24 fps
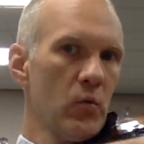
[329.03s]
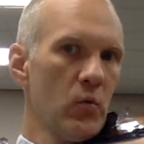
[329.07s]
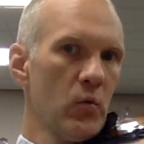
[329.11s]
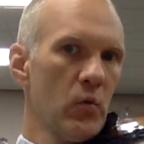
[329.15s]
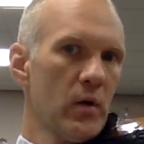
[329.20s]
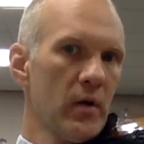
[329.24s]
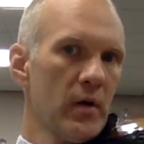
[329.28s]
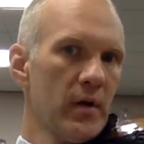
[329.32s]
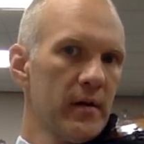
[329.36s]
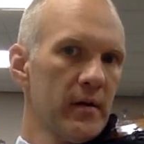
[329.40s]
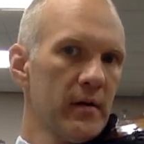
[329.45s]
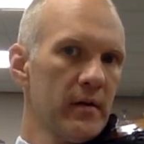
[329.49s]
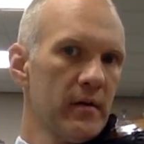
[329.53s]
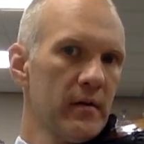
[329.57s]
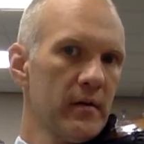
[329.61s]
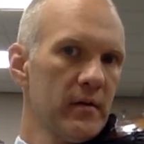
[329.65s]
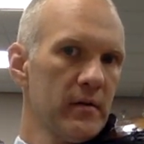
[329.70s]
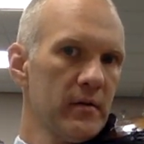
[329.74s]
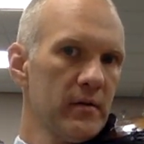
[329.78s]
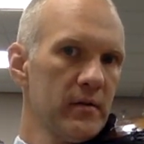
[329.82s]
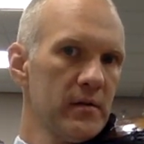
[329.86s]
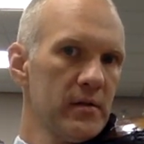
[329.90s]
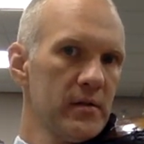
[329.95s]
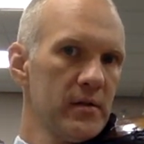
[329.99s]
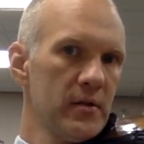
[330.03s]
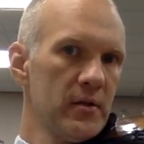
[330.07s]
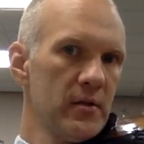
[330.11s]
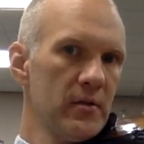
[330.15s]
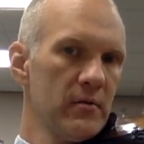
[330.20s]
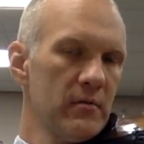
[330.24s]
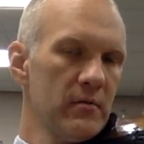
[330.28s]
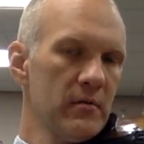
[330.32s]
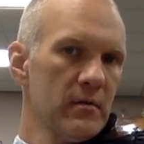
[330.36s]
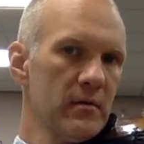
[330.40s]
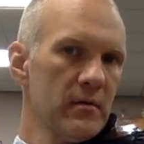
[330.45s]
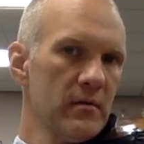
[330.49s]
1,
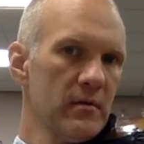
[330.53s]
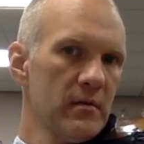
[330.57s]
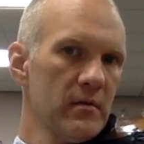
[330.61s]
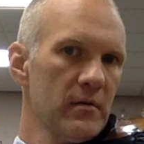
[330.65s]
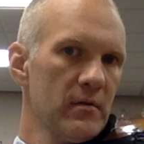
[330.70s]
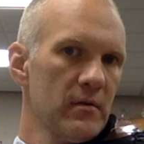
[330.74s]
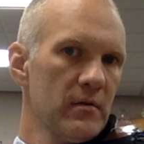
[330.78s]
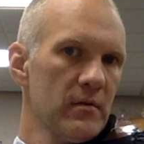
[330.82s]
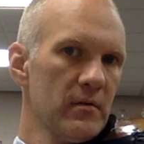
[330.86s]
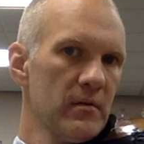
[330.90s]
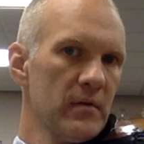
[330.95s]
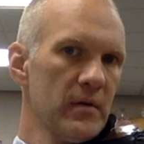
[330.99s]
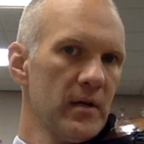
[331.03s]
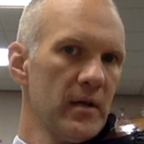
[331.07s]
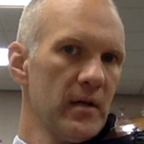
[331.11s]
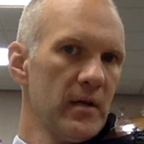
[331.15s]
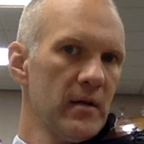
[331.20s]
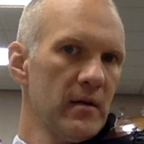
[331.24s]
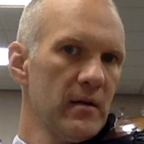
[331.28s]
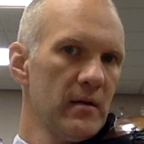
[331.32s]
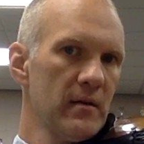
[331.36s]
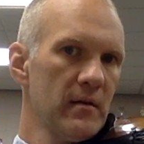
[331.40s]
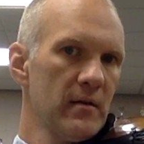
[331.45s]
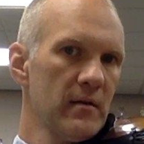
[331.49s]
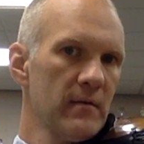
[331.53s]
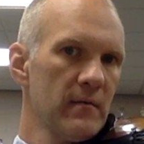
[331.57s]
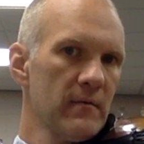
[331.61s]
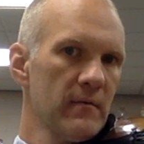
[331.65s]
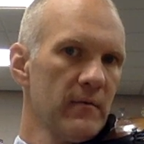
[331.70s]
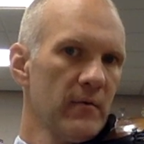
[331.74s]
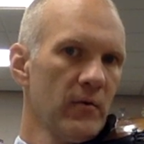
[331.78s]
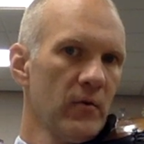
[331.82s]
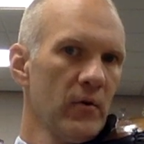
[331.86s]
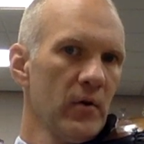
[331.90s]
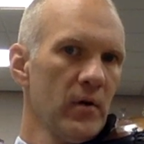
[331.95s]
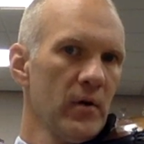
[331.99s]
2, 3,
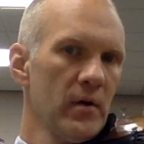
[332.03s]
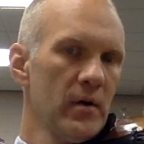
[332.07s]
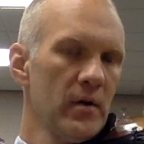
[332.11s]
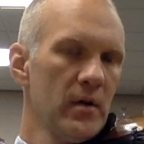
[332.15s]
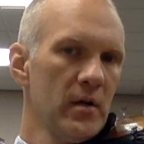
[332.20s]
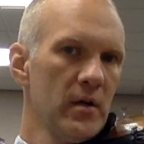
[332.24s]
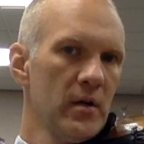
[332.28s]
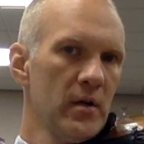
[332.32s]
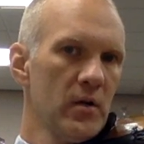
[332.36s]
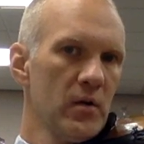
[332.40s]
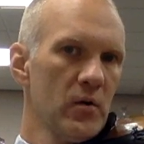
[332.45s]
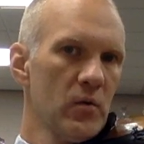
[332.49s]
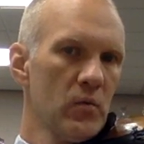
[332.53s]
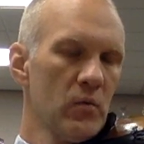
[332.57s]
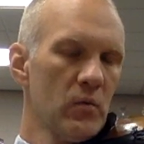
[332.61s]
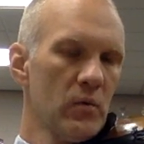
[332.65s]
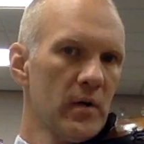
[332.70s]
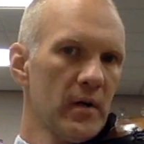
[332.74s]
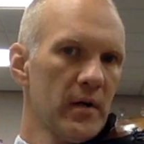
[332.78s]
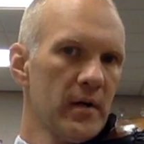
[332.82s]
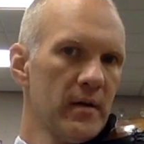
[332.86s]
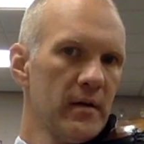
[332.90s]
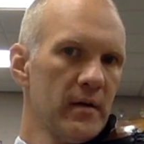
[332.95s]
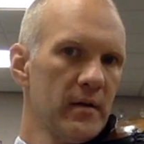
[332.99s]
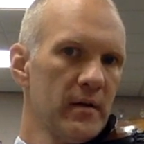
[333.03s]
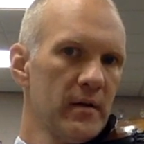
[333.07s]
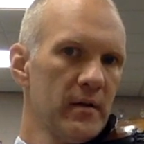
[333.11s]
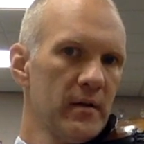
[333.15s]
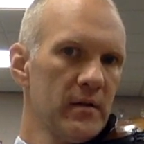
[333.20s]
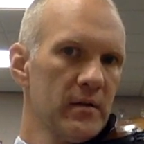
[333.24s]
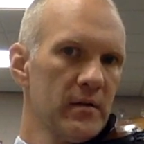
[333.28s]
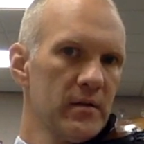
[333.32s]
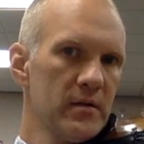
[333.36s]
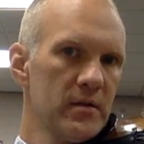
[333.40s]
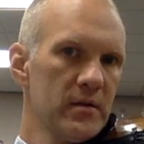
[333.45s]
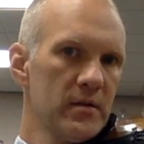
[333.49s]
4. 1,
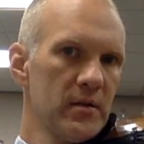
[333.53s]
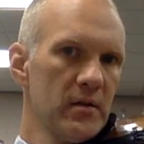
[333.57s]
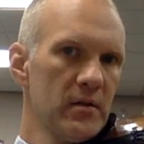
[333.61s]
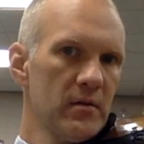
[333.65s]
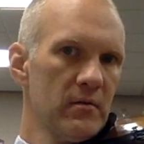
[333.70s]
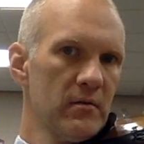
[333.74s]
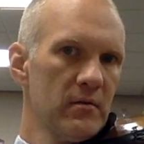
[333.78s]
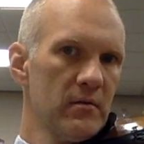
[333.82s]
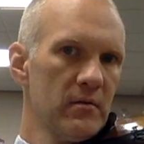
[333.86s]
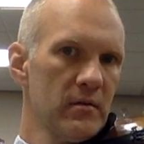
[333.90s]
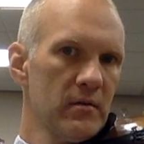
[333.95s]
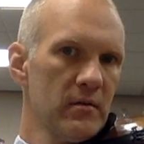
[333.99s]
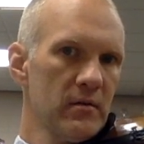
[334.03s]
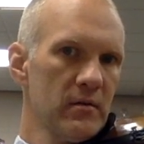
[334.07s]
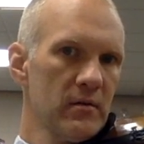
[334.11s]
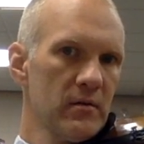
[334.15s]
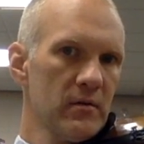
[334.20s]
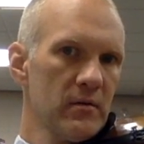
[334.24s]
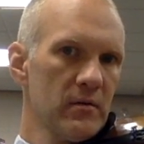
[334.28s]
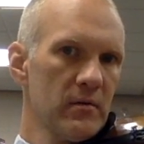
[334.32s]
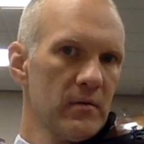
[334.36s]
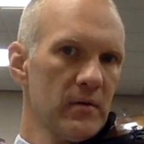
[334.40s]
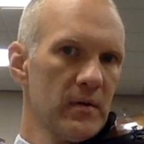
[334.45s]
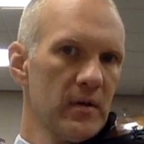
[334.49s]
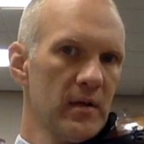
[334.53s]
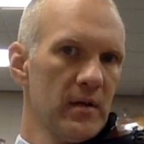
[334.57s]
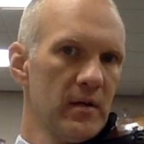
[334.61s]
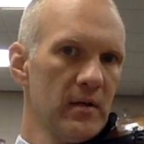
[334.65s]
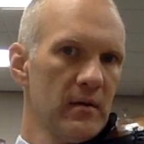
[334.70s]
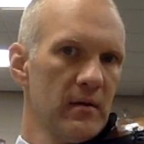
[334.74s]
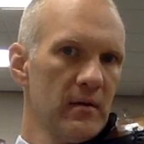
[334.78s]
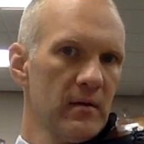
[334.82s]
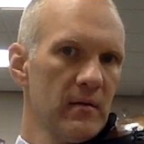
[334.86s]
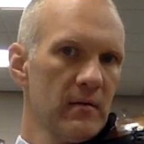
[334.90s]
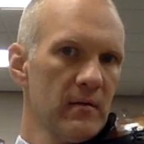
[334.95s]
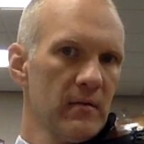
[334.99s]
2, 3,
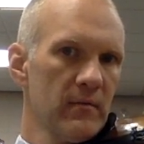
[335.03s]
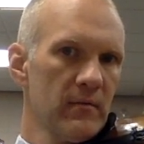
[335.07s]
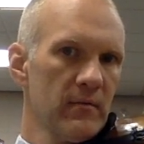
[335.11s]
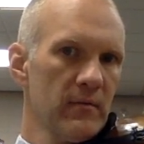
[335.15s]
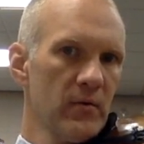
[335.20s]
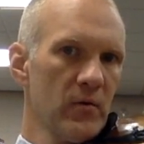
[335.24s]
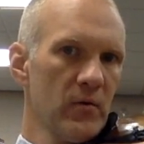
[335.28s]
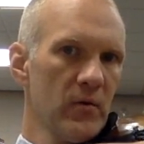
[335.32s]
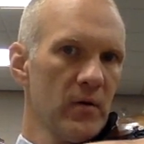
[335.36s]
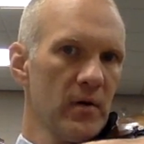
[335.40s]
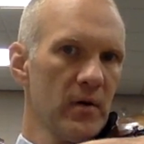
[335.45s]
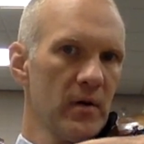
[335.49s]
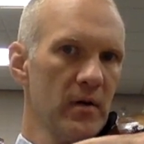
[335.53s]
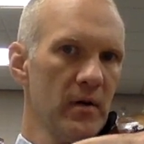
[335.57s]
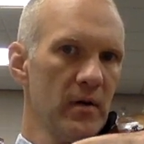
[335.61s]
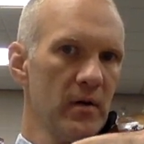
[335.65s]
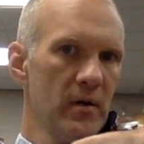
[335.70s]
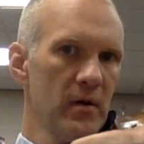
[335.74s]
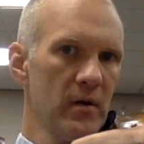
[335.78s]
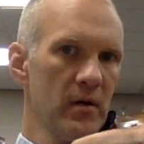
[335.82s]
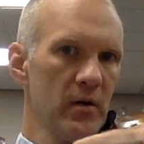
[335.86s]
4.